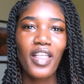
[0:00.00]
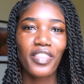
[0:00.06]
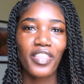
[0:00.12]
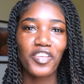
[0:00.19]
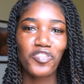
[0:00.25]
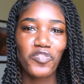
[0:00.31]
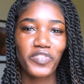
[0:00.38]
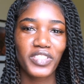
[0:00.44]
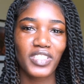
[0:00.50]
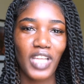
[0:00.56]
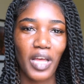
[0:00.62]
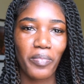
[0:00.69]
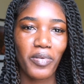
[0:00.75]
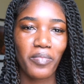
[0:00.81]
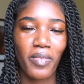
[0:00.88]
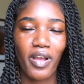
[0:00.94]
Thank you for
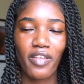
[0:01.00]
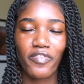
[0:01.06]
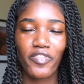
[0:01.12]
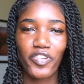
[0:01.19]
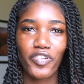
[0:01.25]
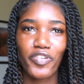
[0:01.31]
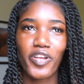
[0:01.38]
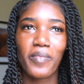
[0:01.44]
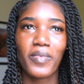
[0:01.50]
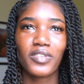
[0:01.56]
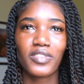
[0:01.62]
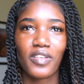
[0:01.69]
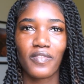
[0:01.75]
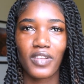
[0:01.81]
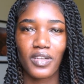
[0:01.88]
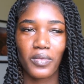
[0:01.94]
stopping by. If you're new, you're most
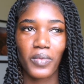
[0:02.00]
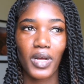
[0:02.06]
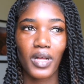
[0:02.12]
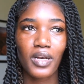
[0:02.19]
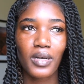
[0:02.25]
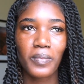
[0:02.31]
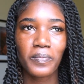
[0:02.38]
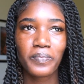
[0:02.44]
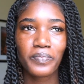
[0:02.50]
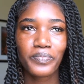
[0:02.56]
definitely welcome.